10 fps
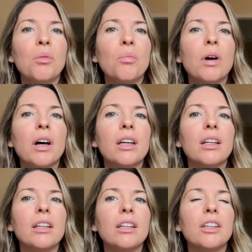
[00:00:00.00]

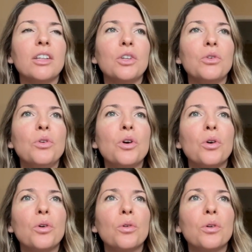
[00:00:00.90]
But you
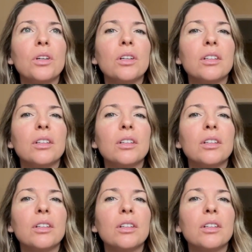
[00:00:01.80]
know,